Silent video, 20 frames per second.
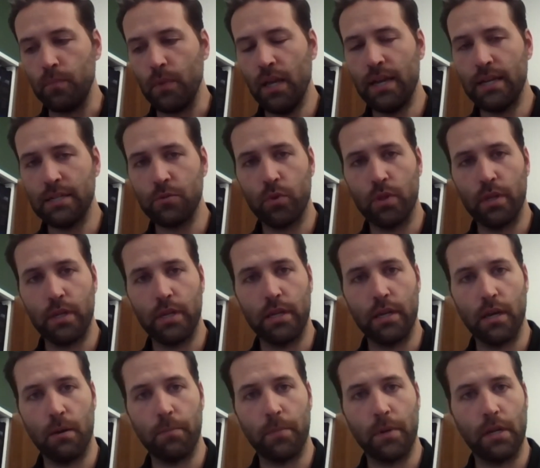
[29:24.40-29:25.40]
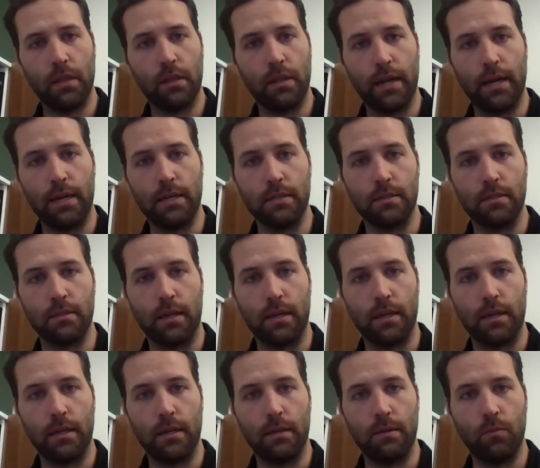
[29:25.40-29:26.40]
As with any company that has
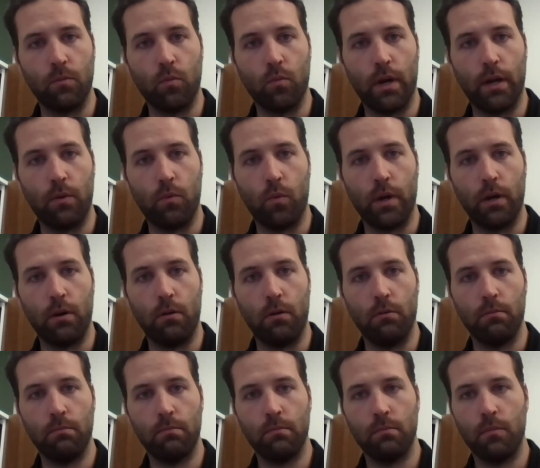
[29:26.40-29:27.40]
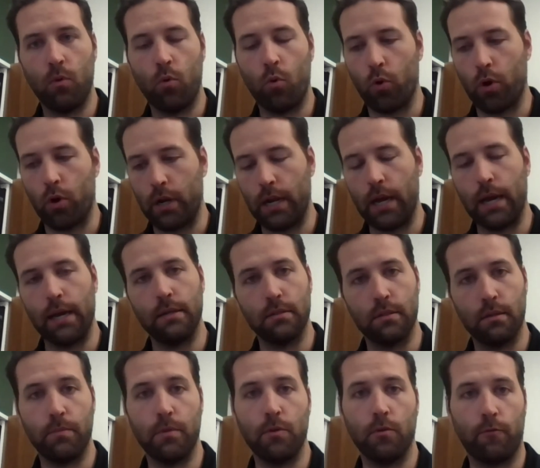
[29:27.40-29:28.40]
a well organized
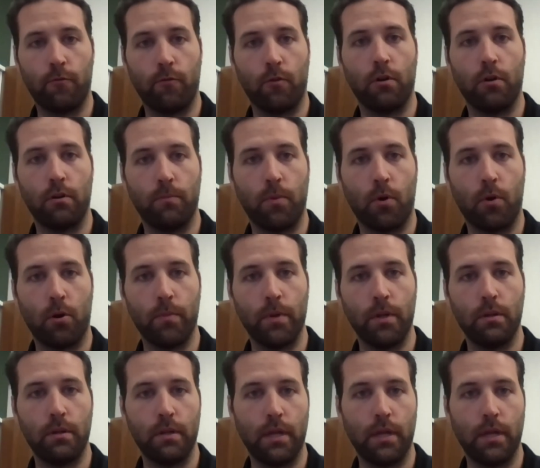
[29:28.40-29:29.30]
and built fraud department,